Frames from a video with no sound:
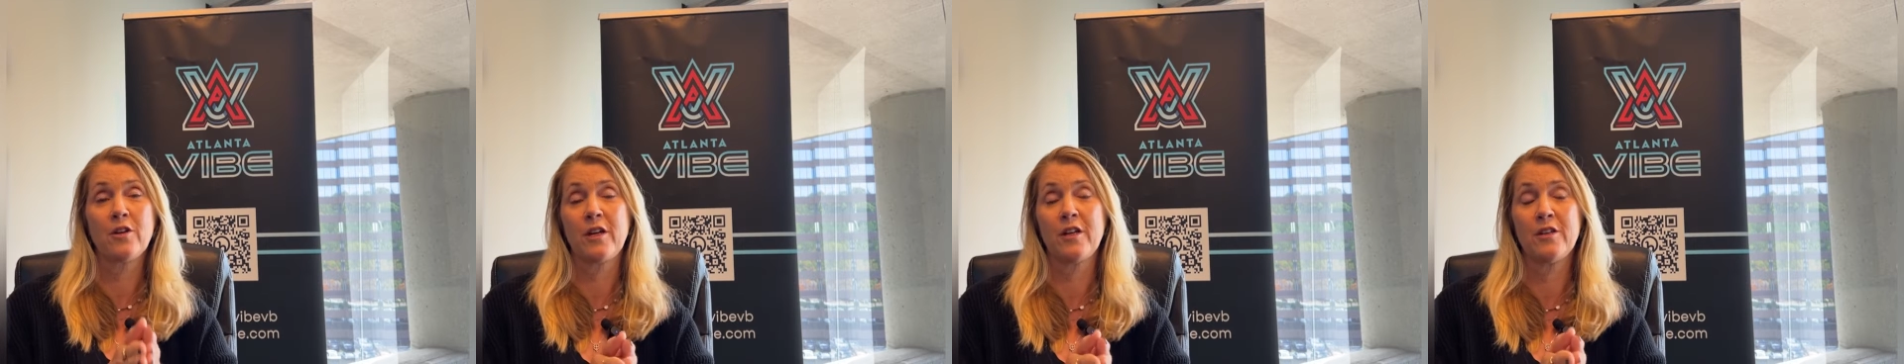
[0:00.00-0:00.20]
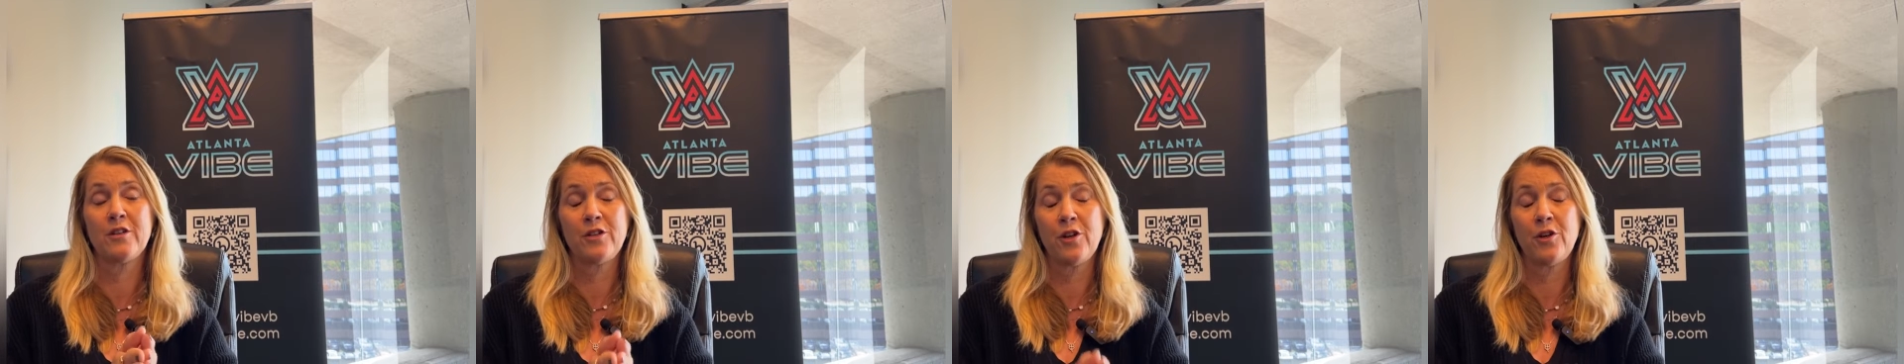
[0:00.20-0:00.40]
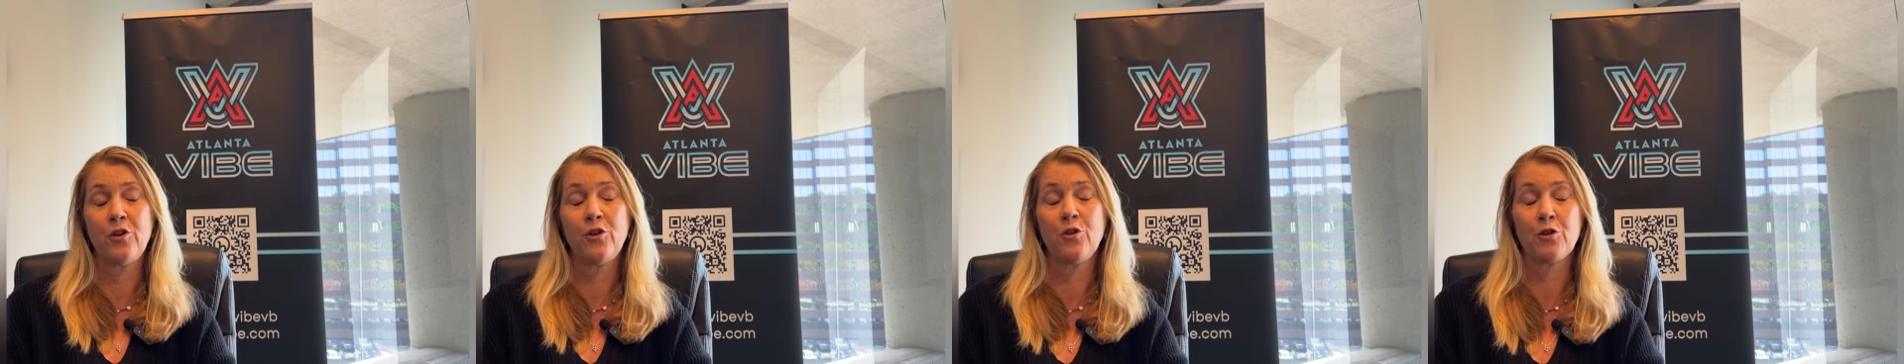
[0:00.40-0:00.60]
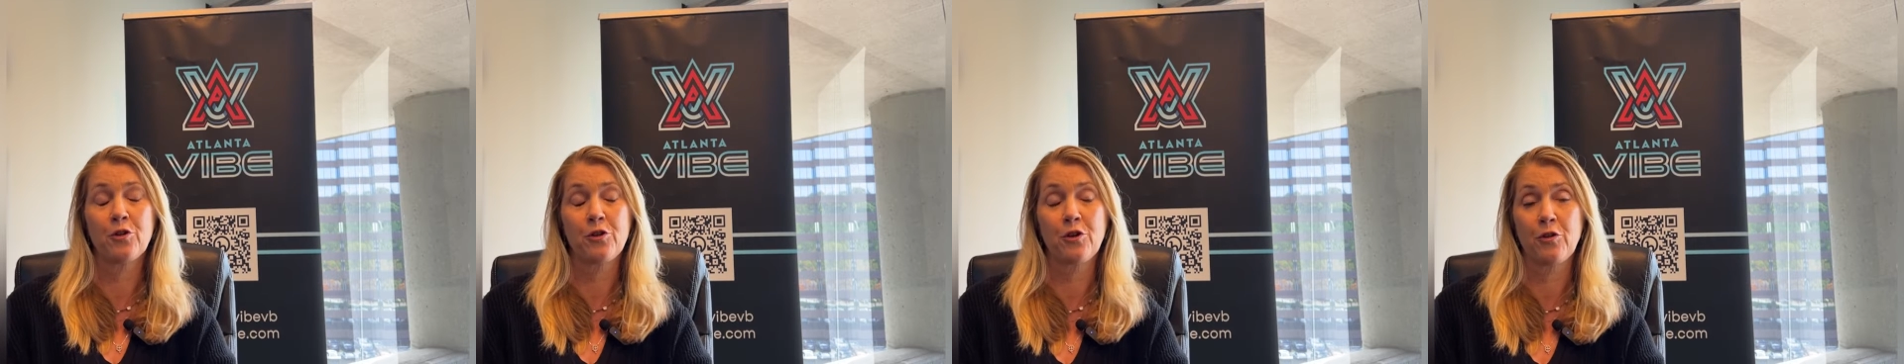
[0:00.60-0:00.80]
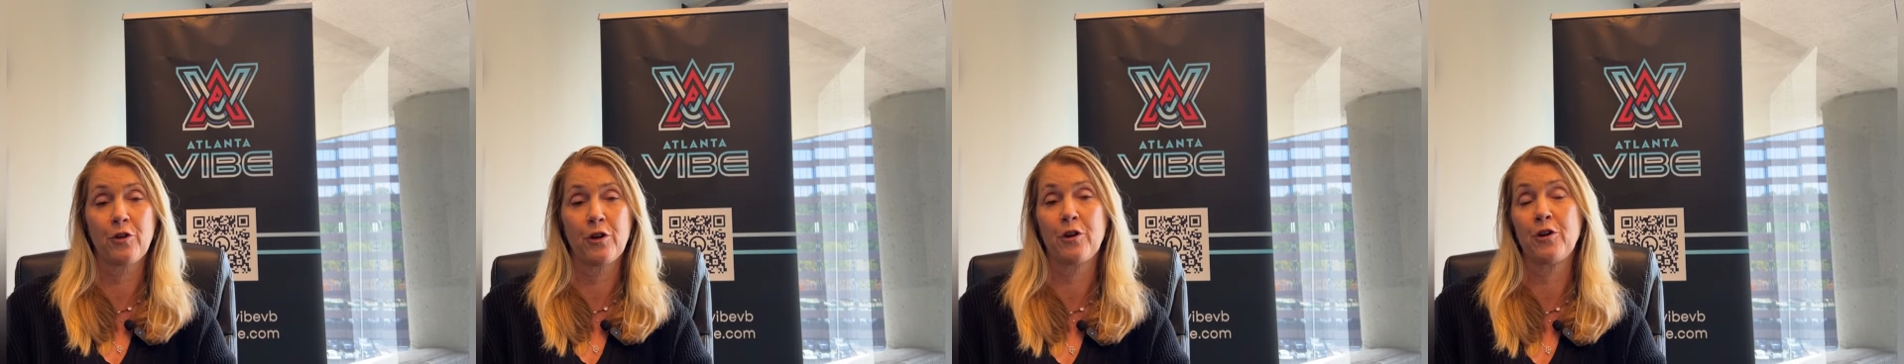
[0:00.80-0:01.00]
continue your
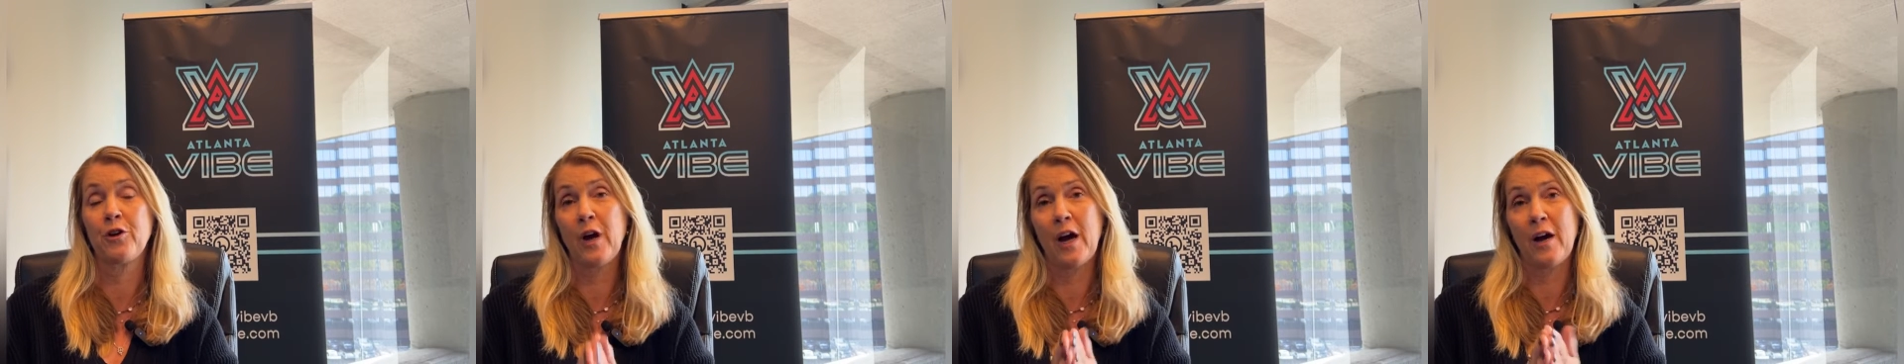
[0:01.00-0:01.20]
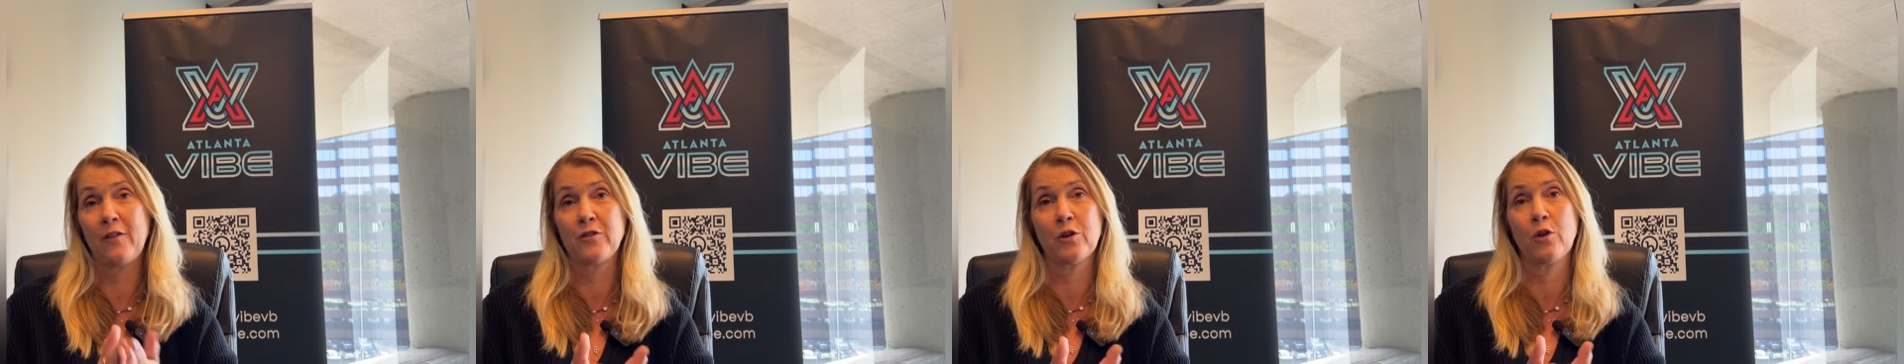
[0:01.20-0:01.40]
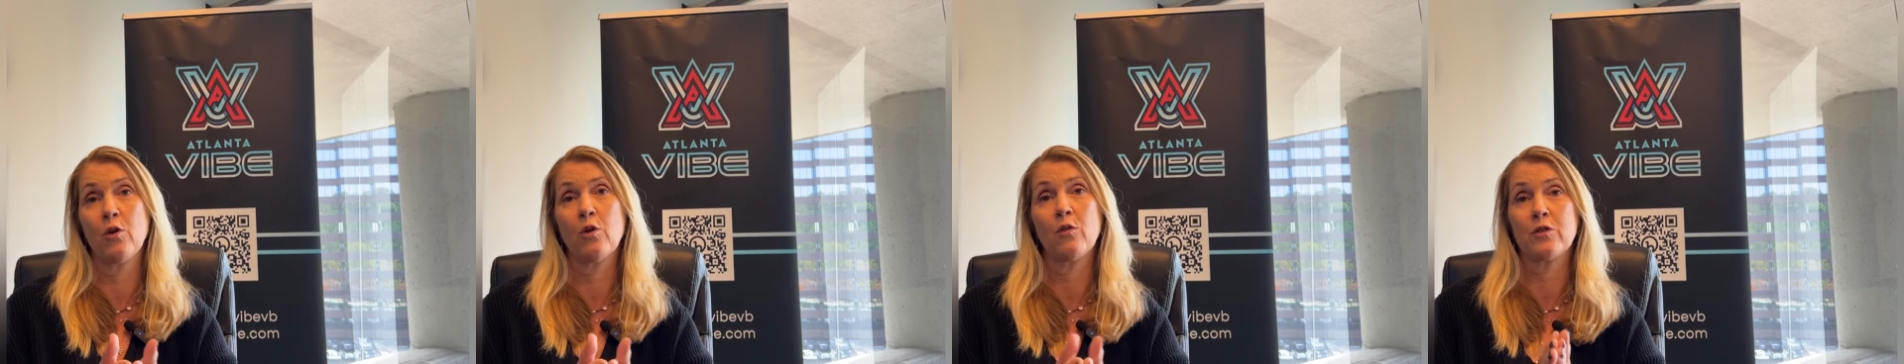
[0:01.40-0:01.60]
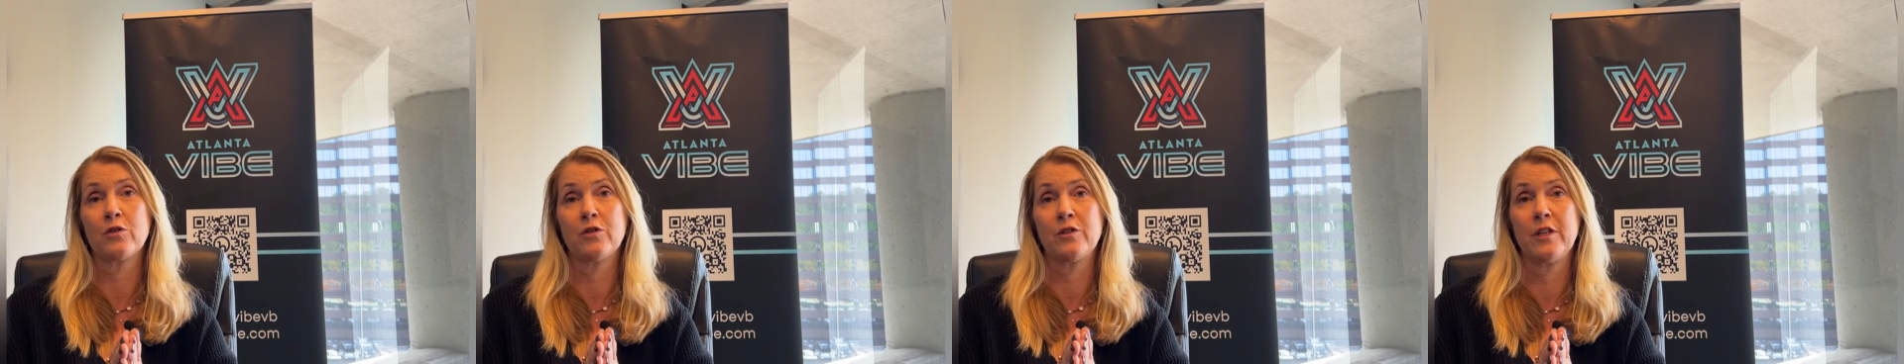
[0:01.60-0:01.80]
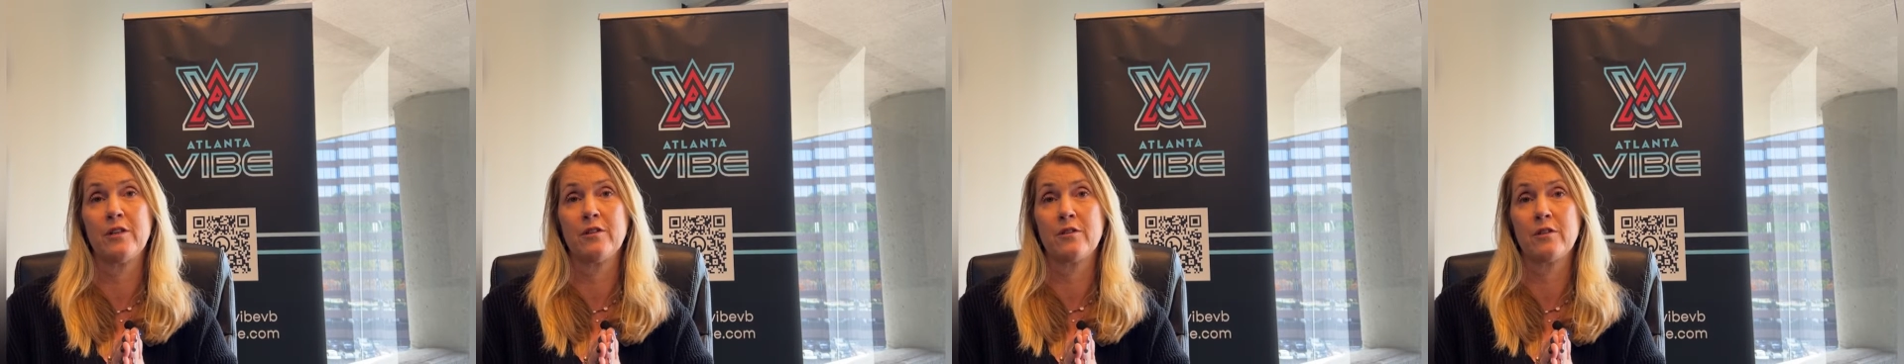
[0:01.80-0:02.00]
career, you have to go
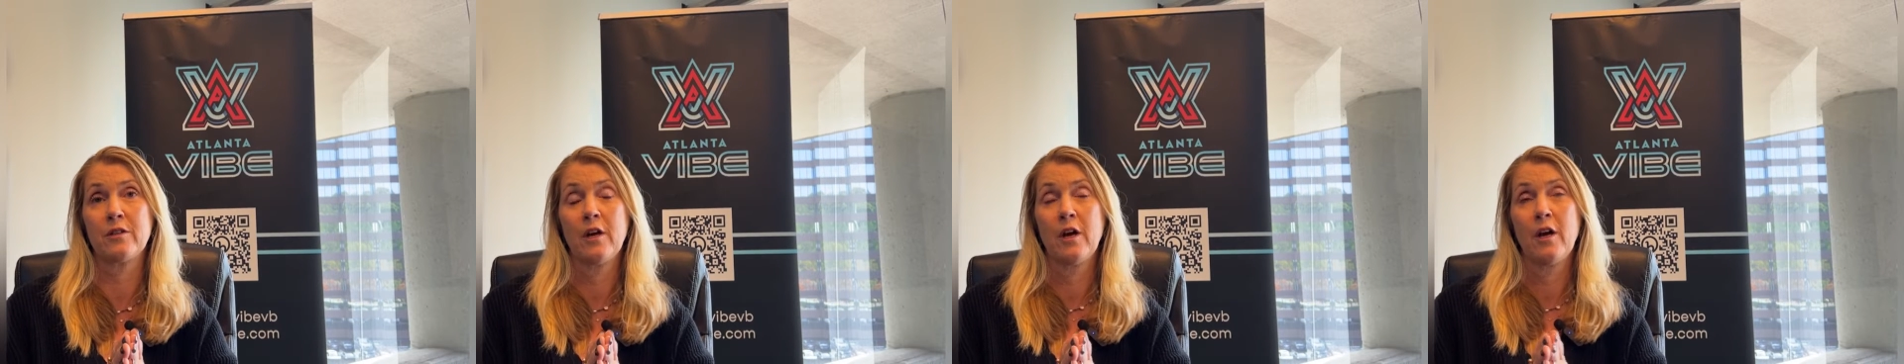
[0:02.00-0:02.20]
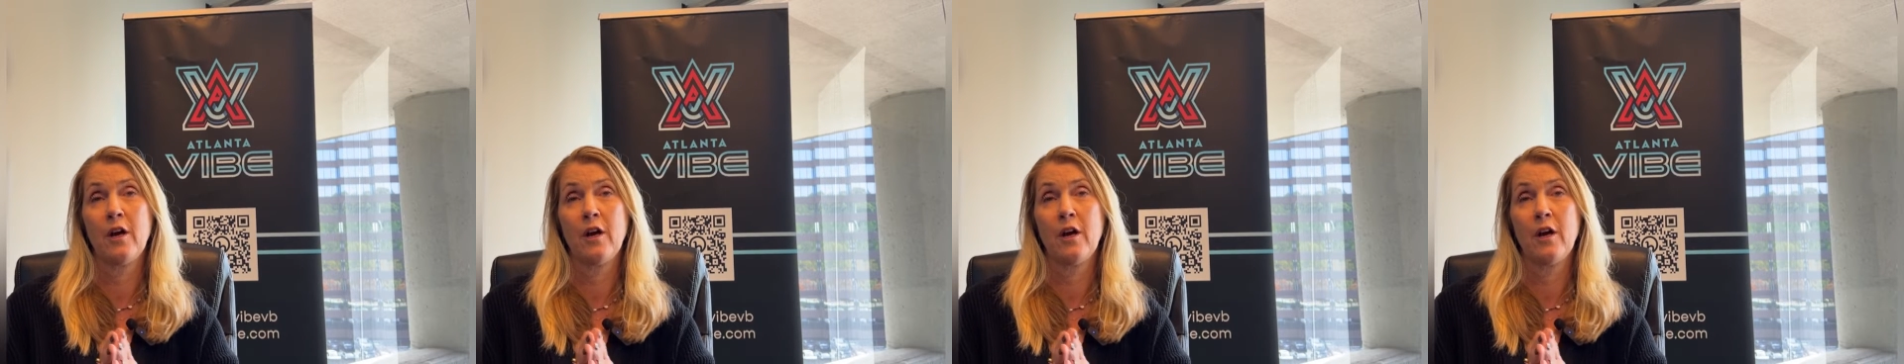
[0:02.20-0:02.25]
overseas.